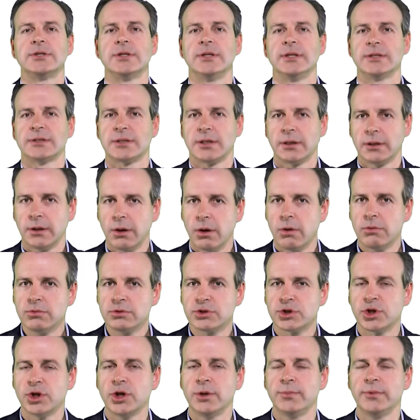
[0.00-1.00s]
to this
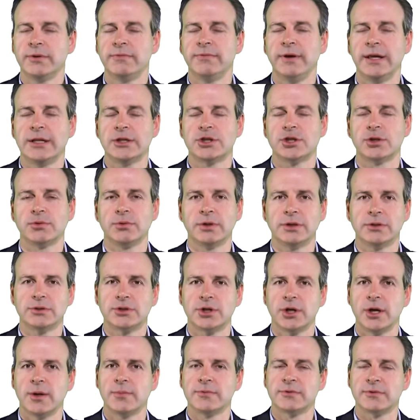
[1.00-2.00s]
long-term adventure in
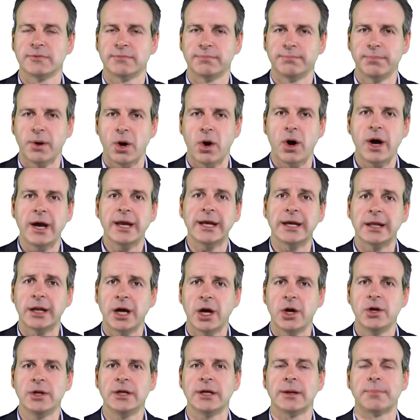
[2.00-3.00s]
terms of buying and
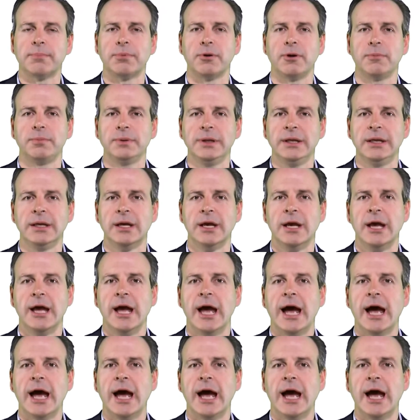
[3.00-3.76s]
owning a property.